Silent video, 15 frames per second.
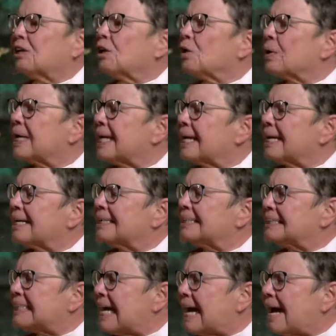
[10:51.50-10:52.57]

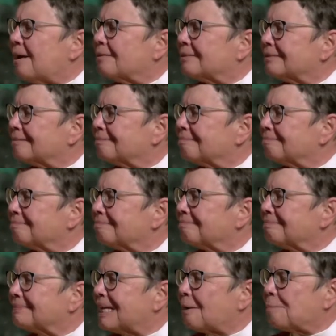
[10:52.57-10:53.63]
looking down
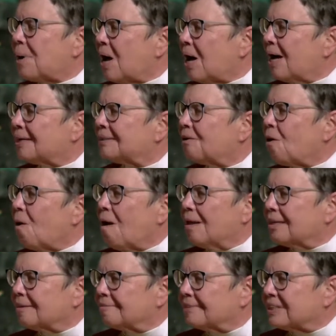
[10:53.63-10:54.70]
upon
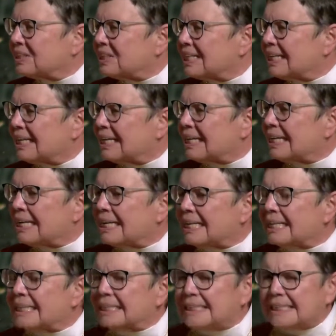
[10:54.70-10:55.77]
all of it.
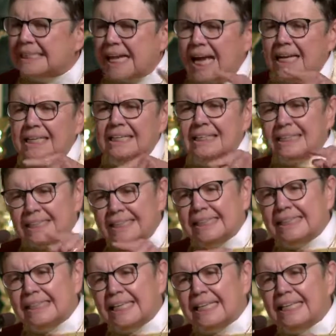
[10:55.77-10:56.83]
The Son
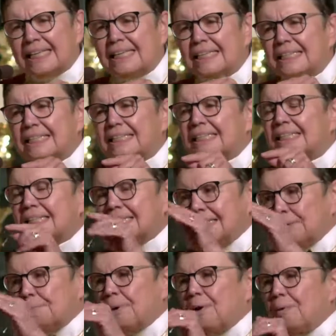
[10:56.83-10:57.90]
sees,
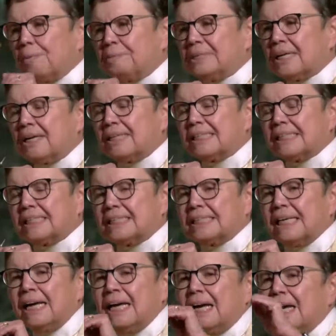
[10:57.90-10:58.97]
the poem tells
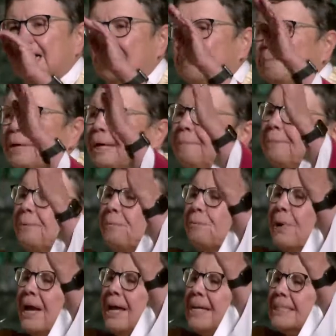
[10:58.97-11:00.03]
us, people
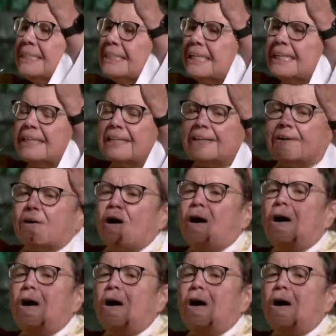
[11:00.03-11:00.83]
raising their